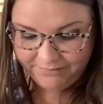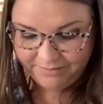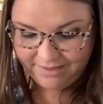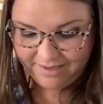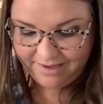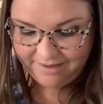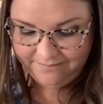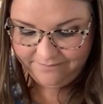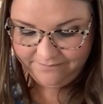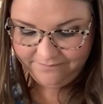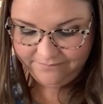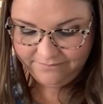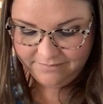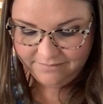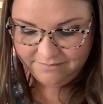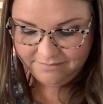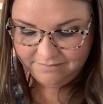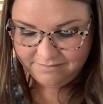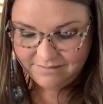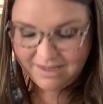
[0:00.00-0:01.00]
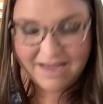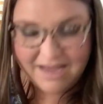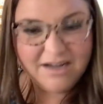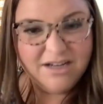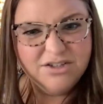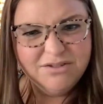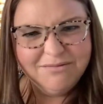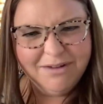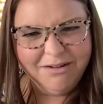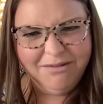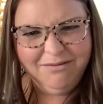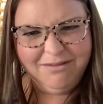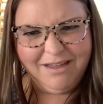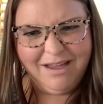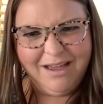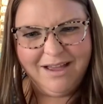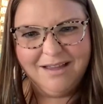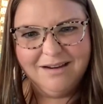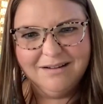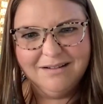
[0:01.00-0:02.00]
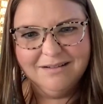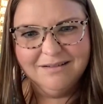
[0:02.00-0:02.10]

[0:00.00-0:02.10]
Okay. How did you know that?